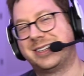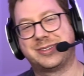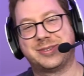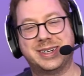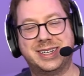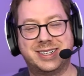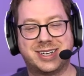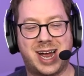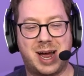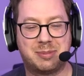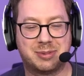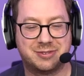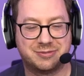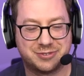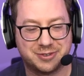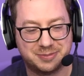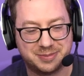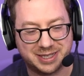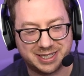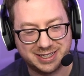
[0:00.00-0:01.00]
Green Goblin
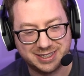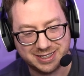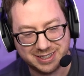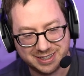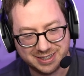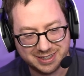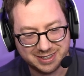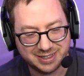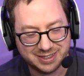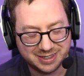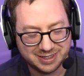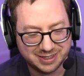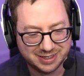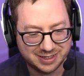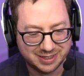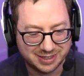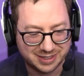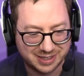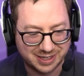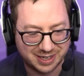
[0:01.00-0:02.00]
for me.
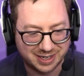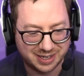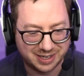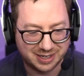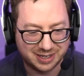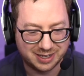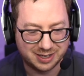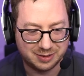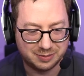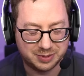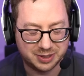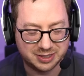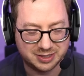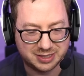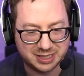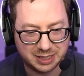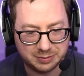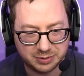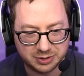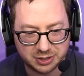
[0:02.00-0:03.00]
Uh, but
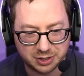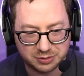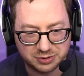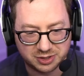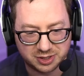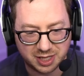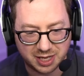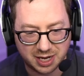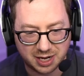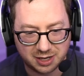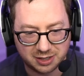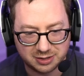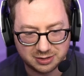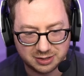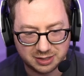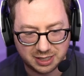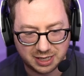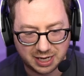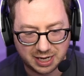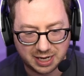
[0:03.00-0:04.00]
Demon goes
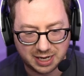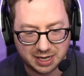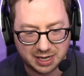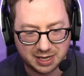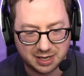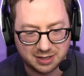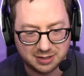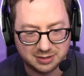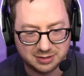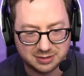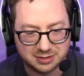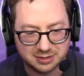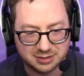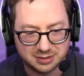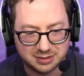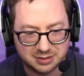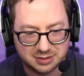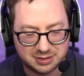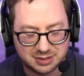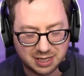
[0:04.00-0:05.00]
there, and
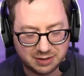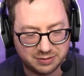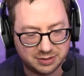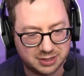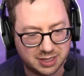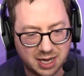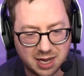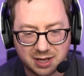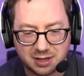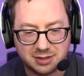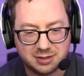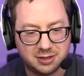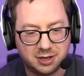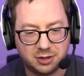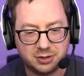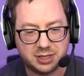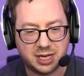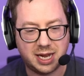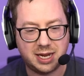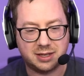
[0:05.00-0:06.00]
seven, yeah,
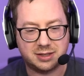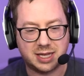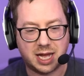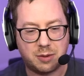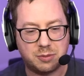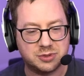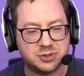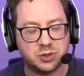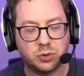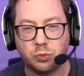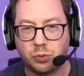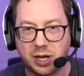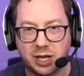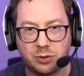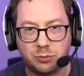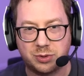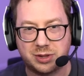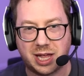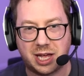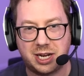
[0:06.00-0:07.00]
okay. That was a
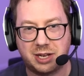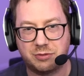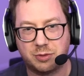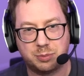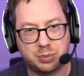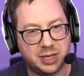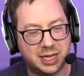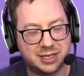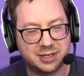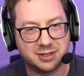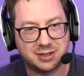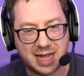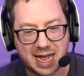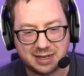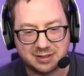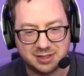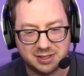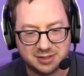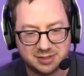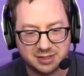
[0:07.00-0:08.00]
win without even playing
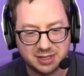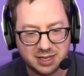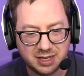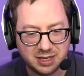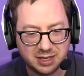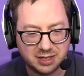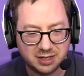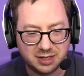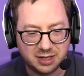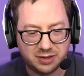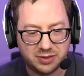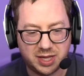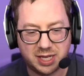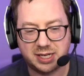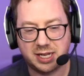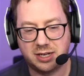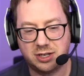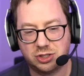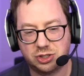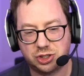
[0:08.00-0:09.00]
Galactus. That
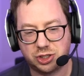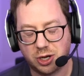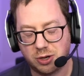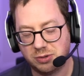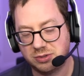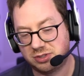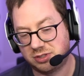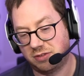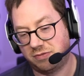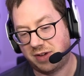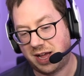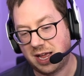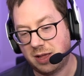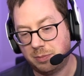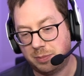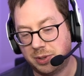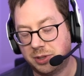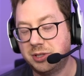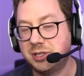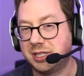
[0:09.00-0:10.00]
kind of shows the
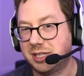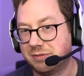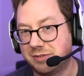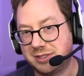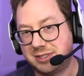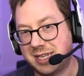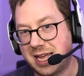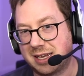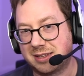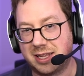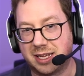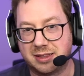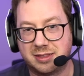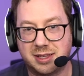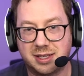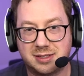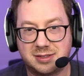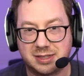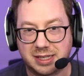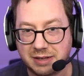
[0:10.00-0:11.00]
viability of a deck like
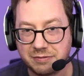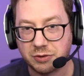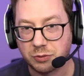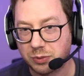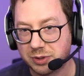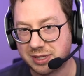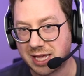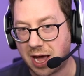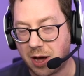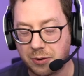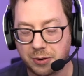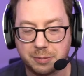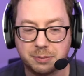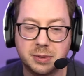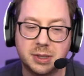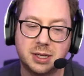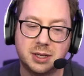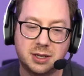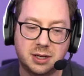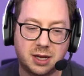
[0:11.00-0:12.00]
this, even without him.
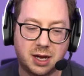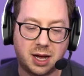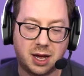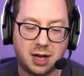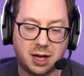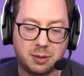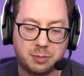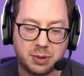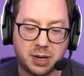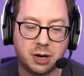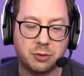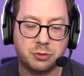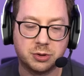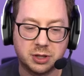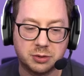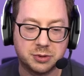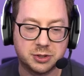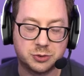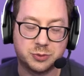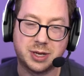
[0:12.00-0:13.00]
Uh, but I
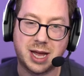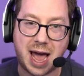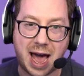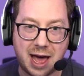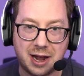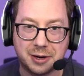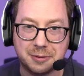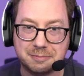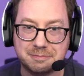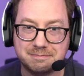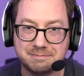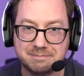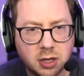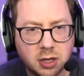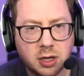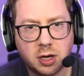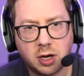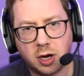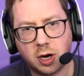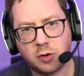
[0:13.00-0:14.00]
really wish we had him.
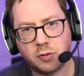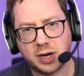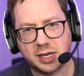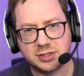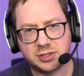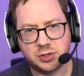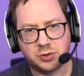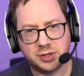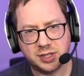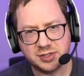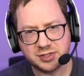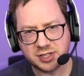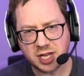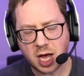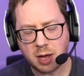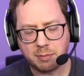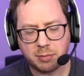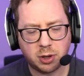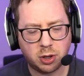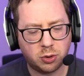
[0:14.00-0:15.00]
All right, so this
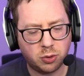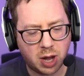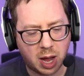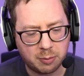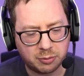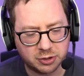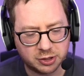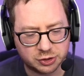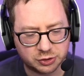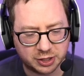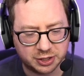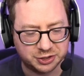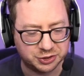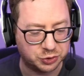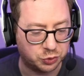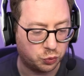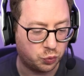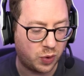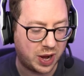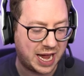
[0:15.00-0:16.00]
combo, I'm gonna try to do
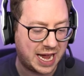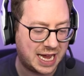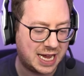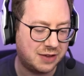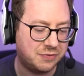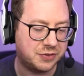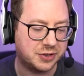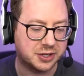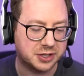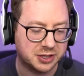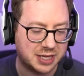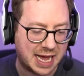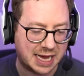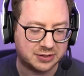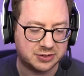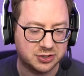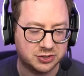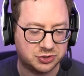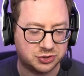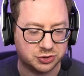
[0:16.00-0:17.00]
Wave,
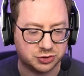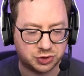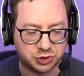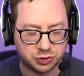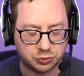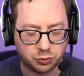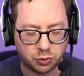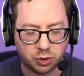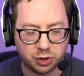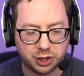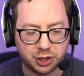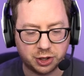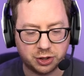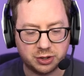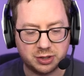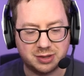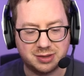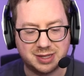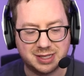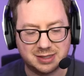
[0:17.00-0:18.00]
Galactus, Destroyer,
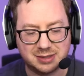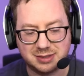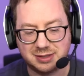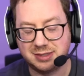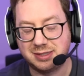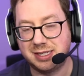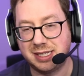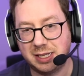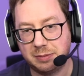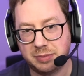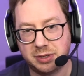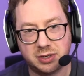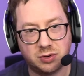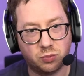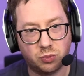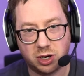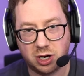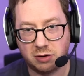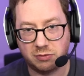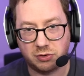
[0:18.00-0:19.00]
then Demon, and
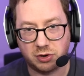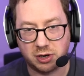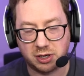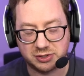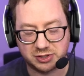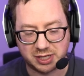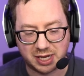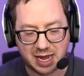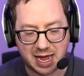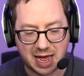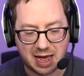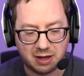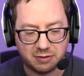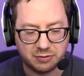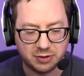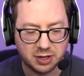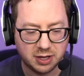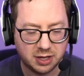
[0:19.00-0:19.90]
whatever else I have.